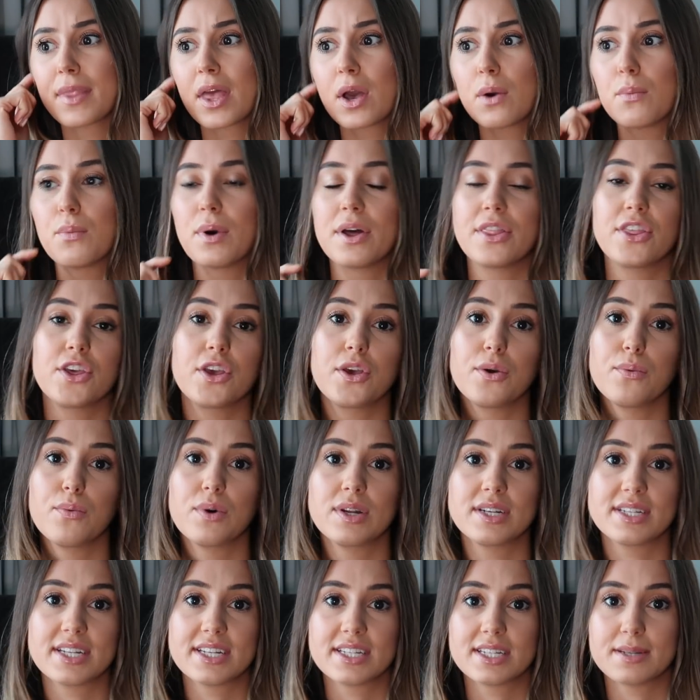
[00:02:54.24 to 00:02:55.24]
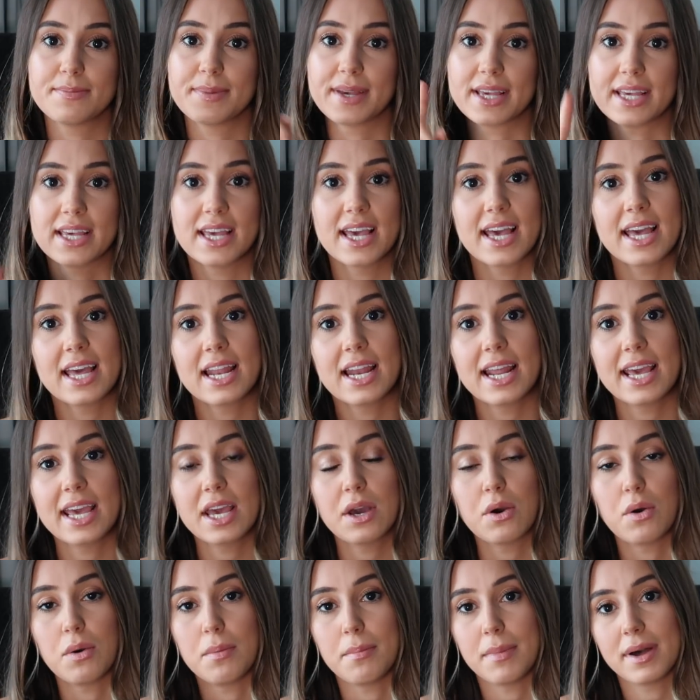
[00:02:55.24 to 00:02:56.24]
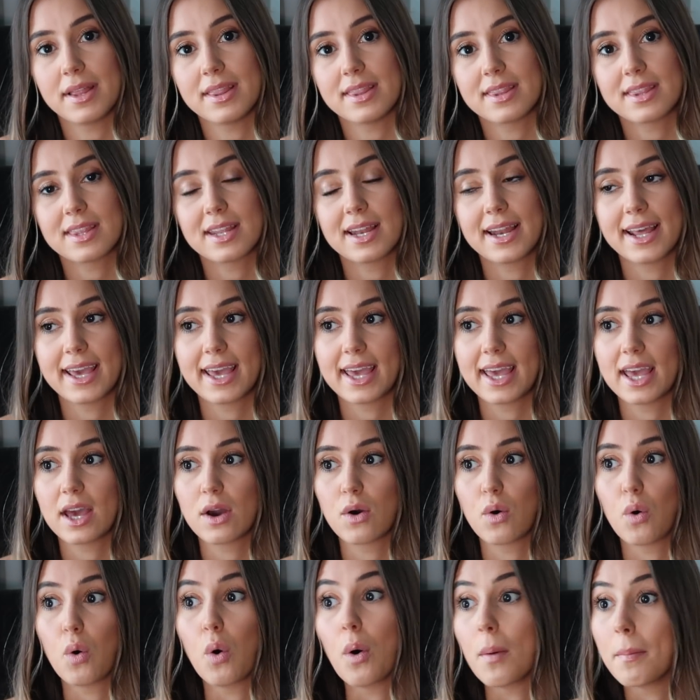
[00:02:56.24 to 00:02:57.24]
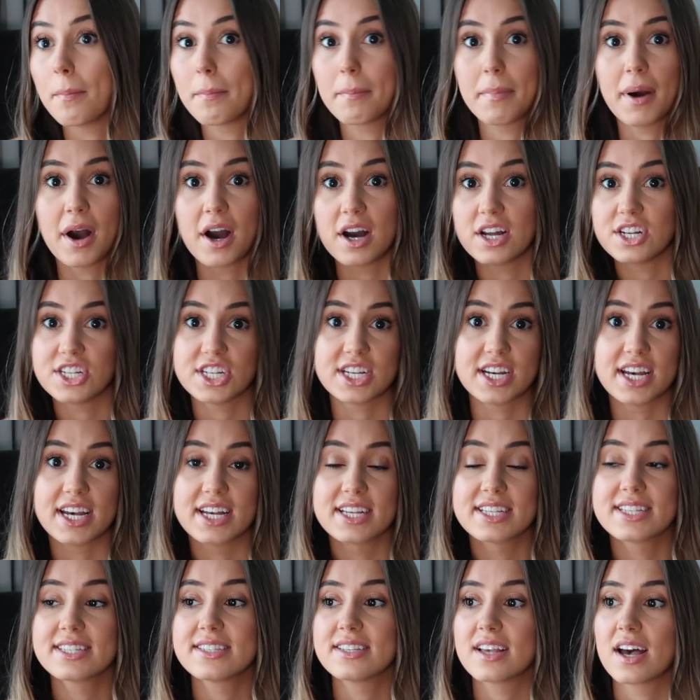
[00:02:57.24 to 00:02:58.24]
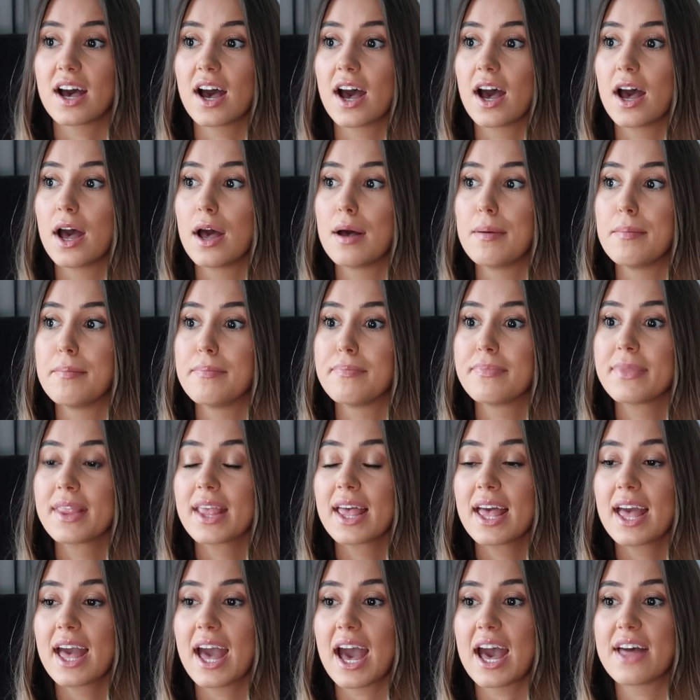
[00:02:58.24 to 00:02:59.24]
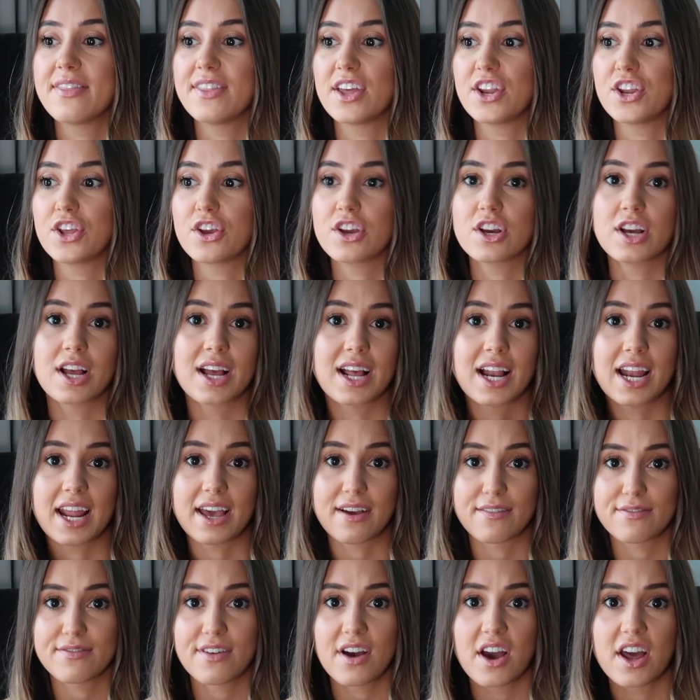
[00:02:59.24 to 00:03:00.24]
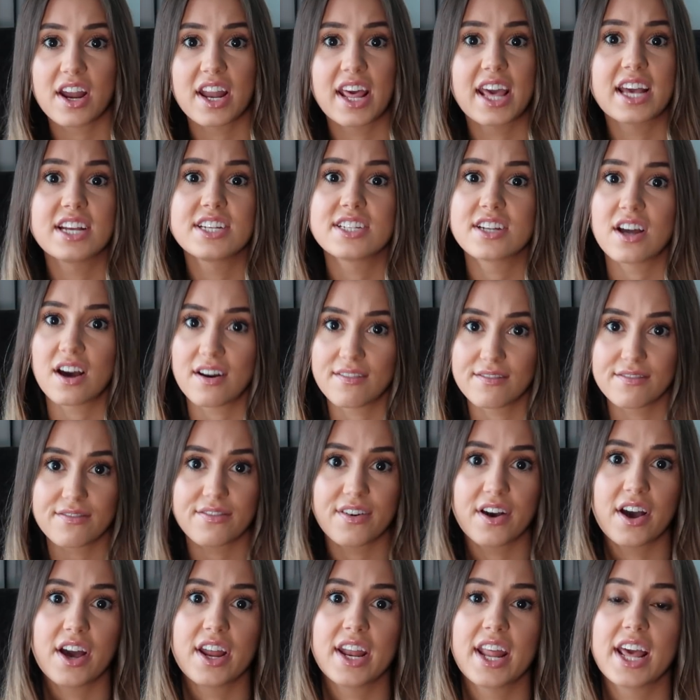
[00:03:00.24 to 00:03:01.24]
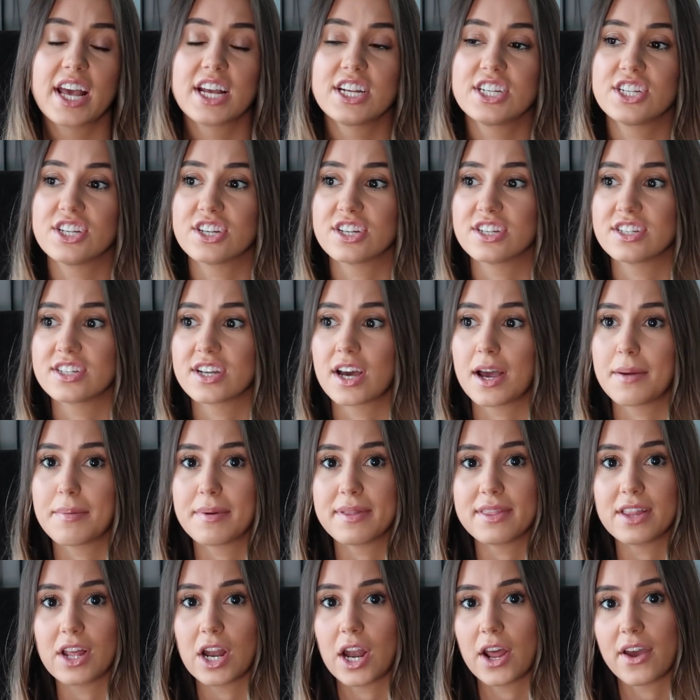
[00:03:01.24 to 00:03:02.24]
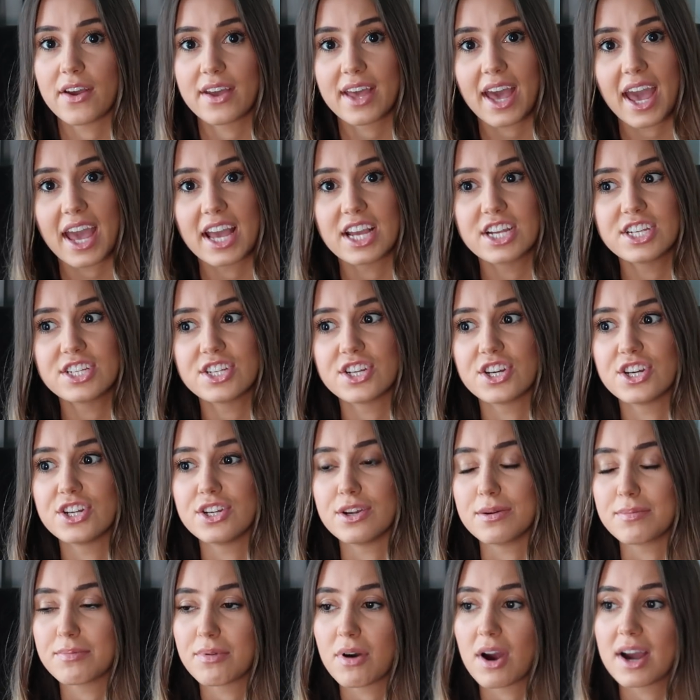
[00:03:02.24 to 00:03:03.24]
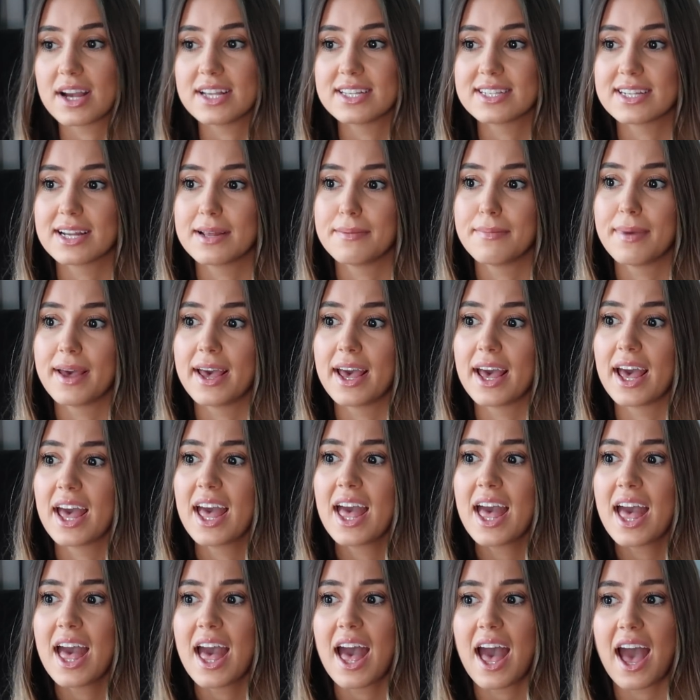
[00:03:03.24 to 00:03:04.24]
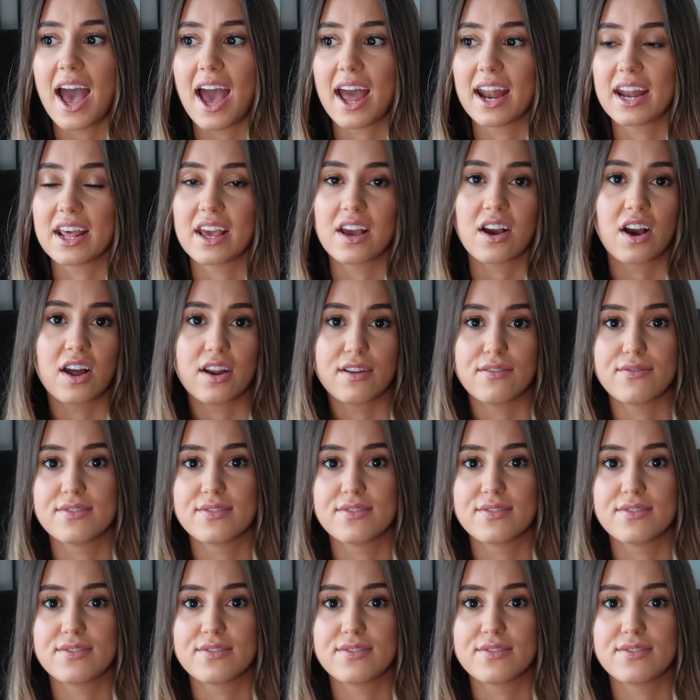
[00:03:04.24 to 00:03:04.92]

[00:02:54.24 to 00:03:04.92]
whether you want it to be yearly or monthly or purchase, and then you can click furnished, unfurnished. You can type in the location, your price limit, any kind of